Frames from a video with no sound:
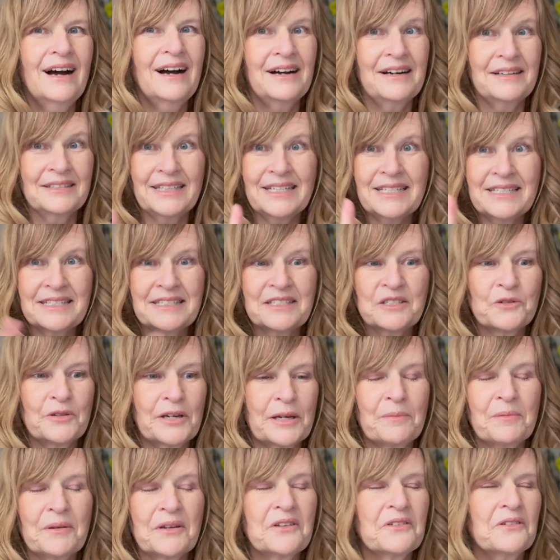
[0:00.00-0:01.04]
that's the
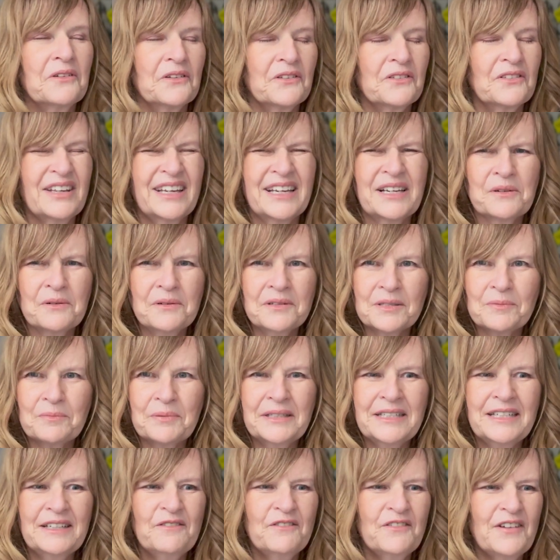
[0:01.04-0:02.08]
trick because it grows
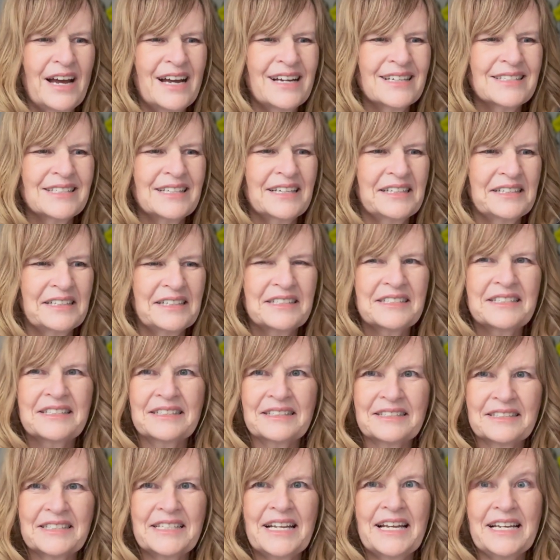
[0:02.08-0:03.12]
pretty fast and it
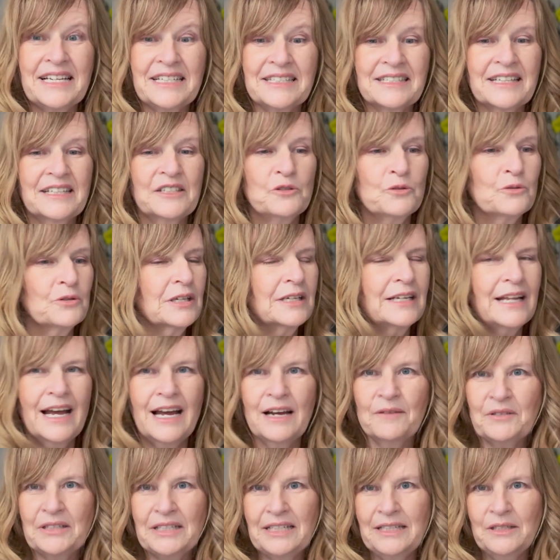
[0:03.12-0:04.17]
stays, and you can
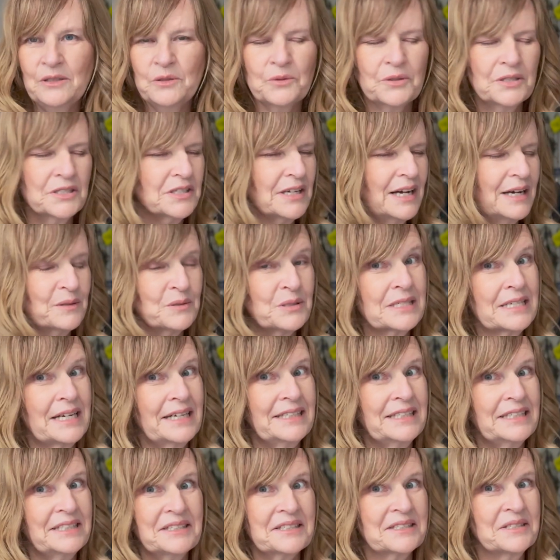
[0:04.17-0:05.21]
have it indoors or
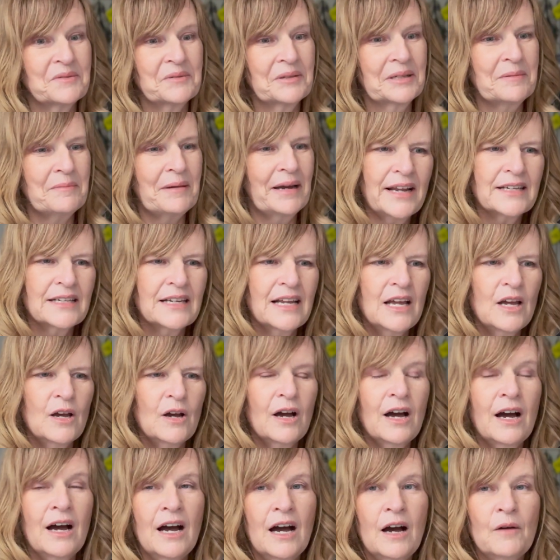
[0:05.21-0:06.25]
outside. It doesn't really matter.
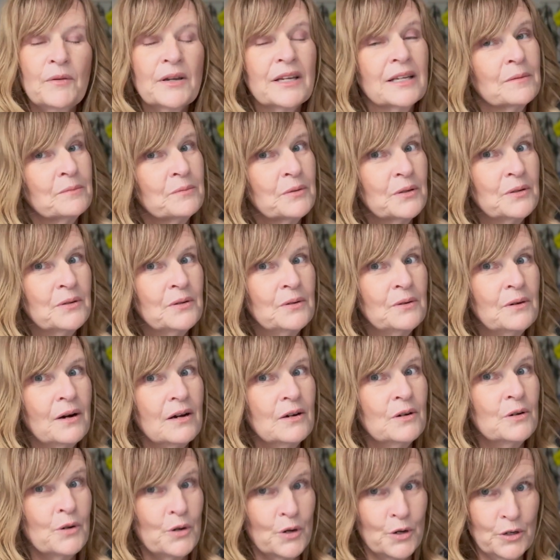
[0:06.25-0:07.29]
We're gonna grow
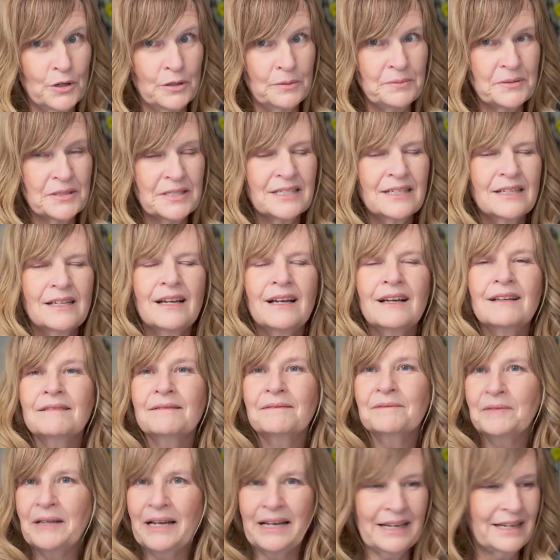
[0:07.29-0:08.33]
herbs.
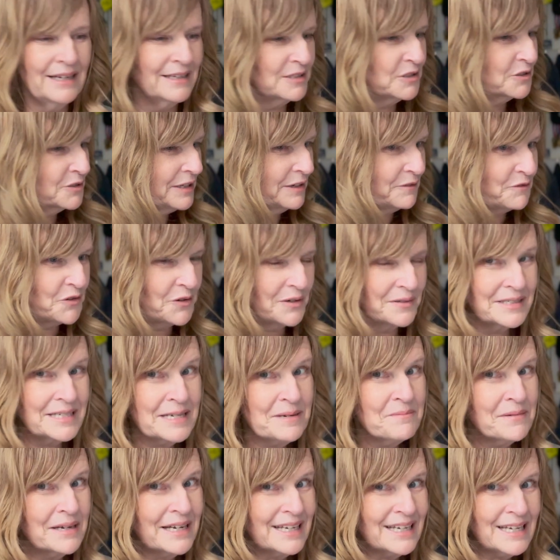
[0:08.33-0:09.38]
As if you have
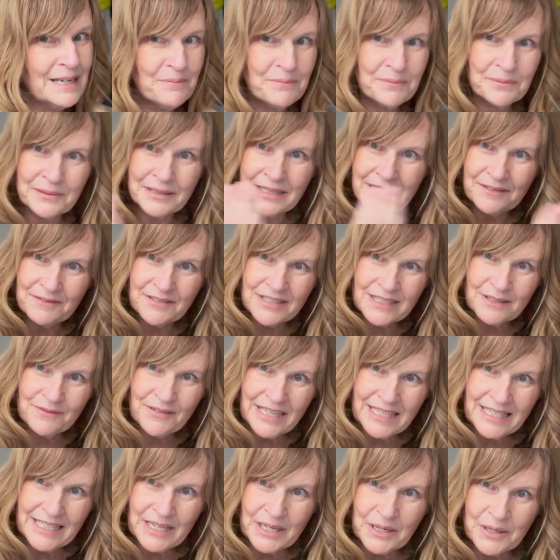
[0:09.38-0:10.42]
seen my previous
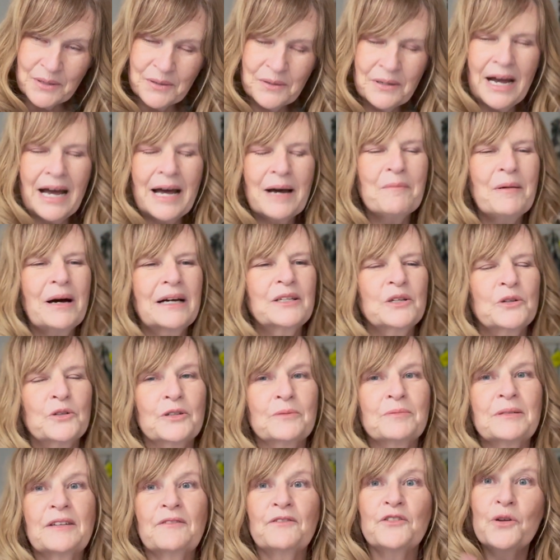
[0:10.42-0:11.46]
video about
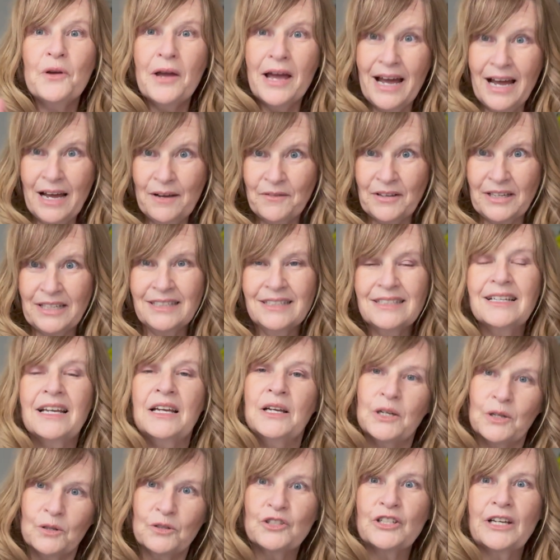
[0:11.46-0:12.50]
herbs, if you haven't,
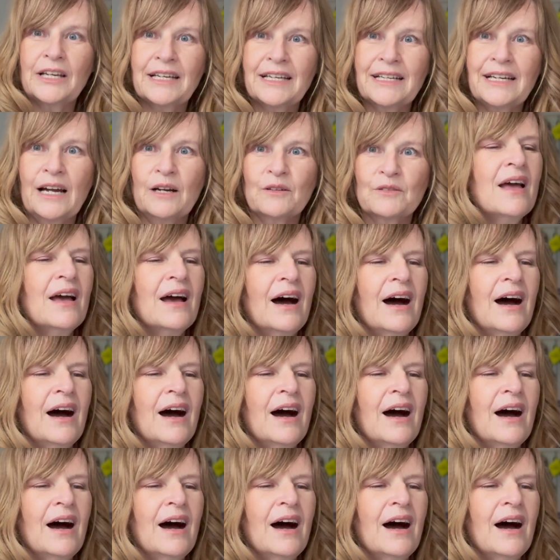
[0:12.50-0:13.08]
go check it out.